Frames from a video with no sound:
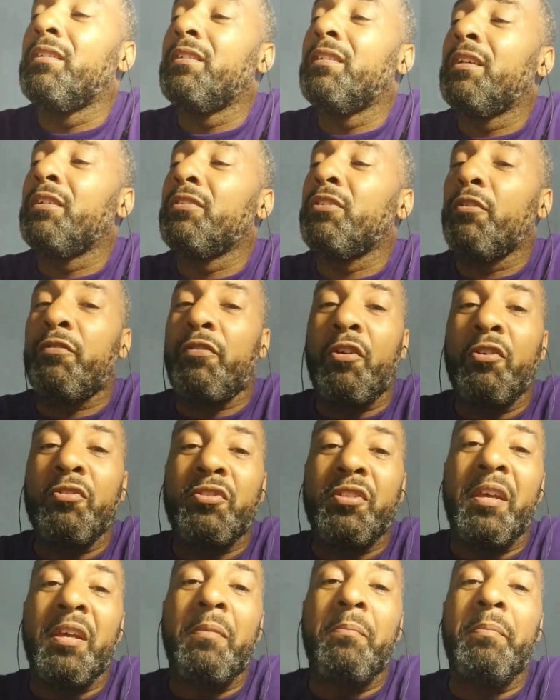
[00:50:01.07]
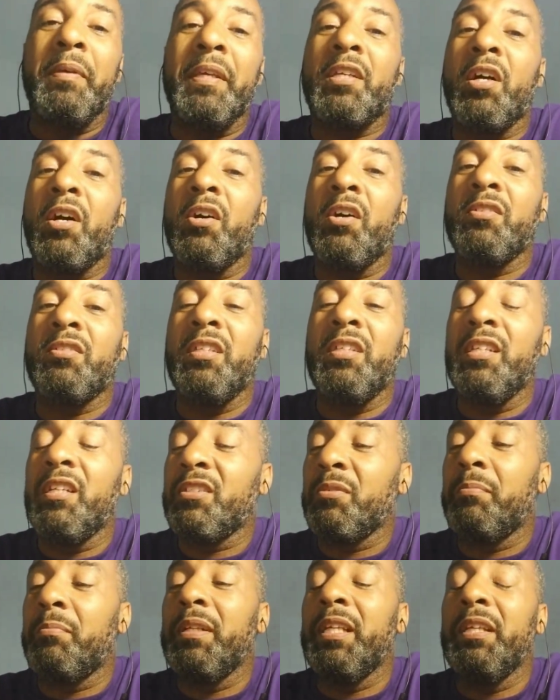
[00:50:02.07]
defer to him because he
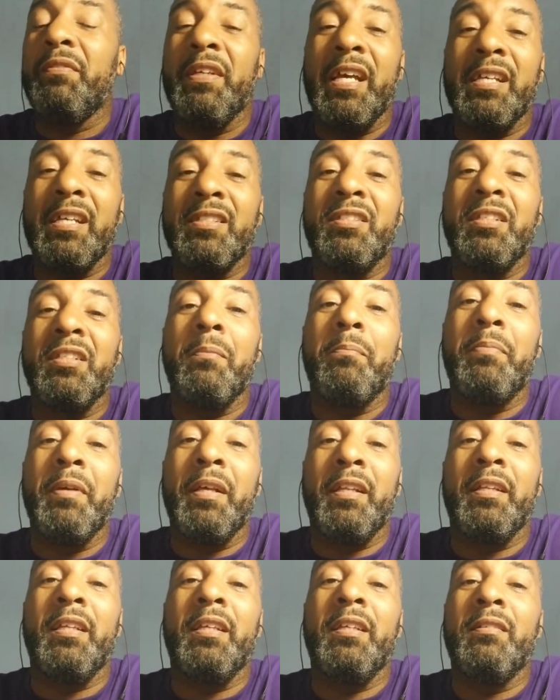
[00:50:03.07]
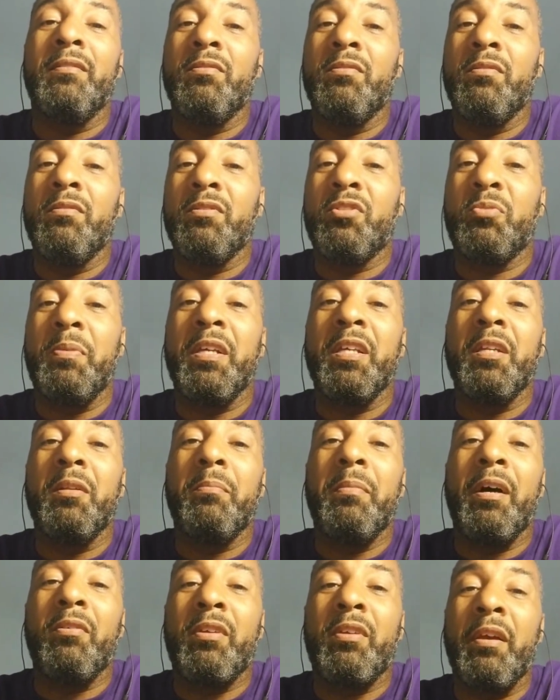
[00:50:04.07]
doesn't believe he has the ability. Speaking
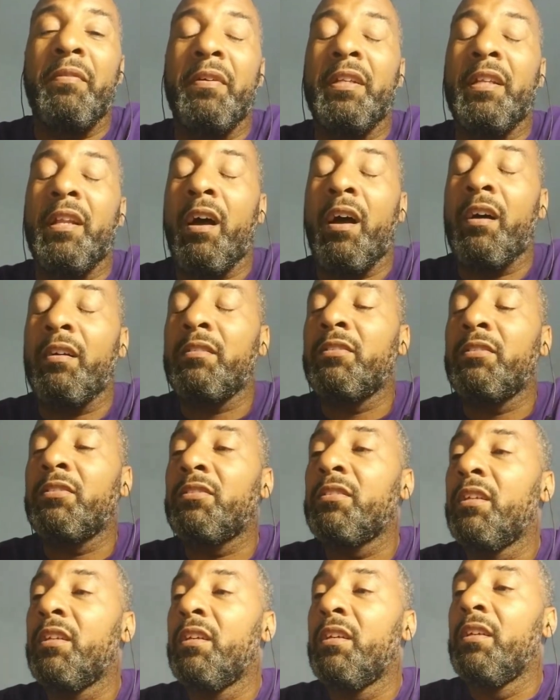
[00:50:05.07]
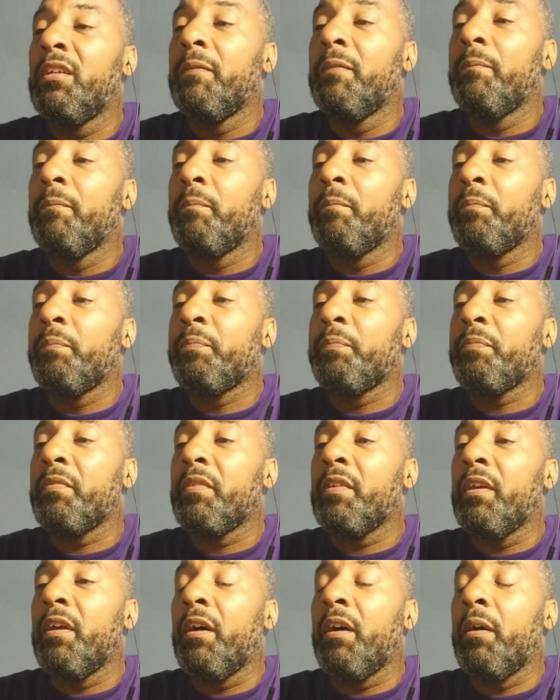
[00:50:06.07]
about Kevin Knox,
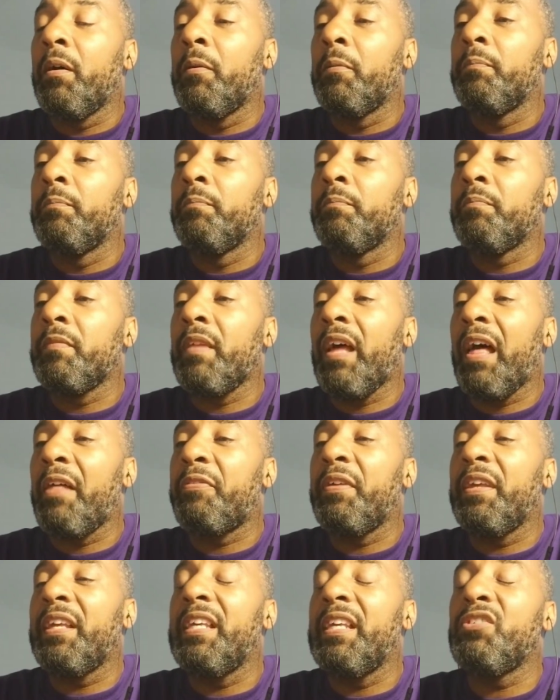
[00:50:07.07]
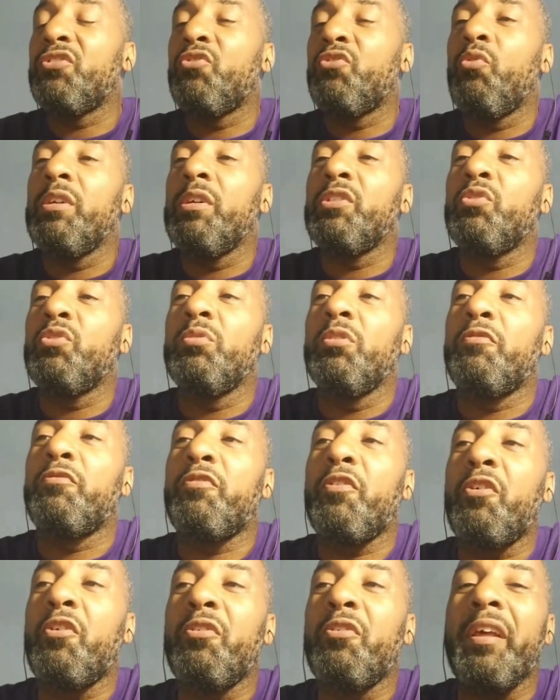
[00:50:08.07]
um, I think he's going to
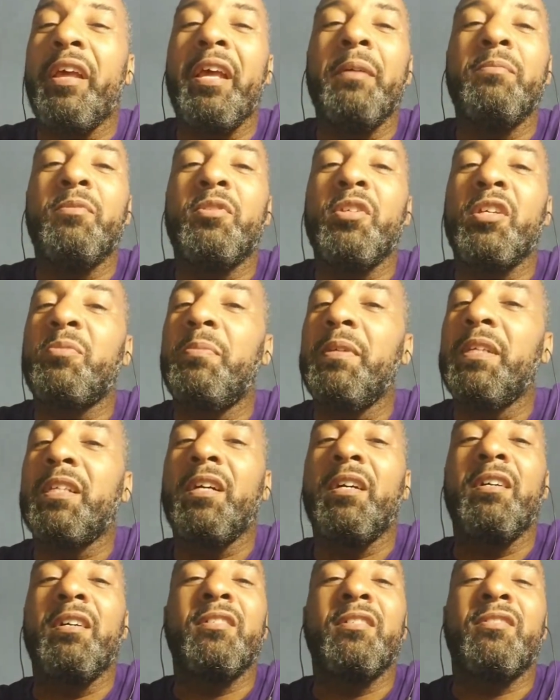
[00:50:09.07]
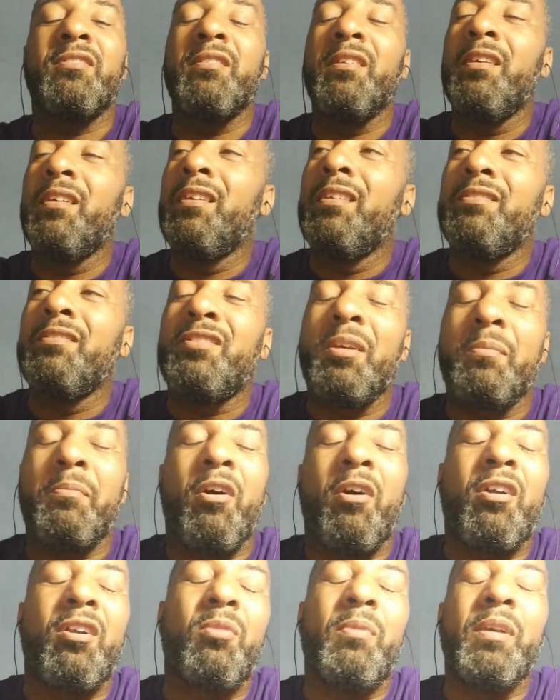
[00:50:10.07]
defer to him just because Tim
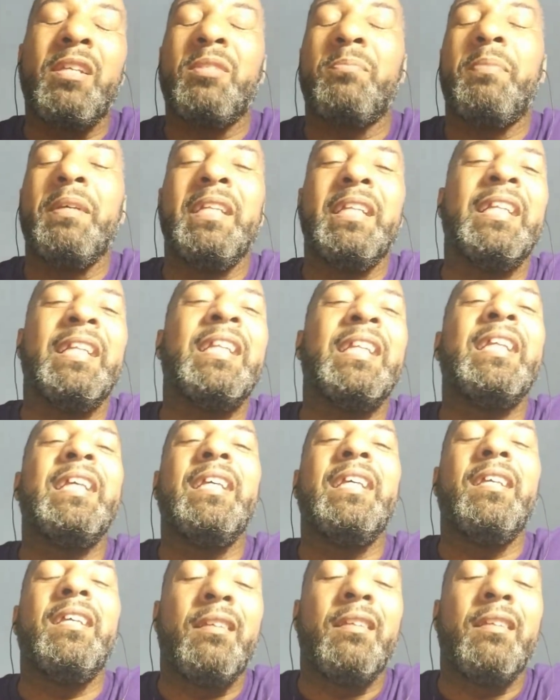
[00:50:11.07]
Hardaway's been in the league,